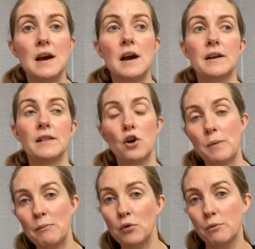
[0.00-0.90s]
are a little
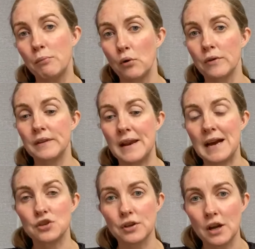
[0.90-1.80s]
bit more important than
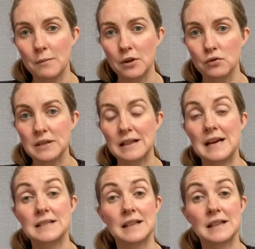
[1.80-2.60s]
actually coming along to class.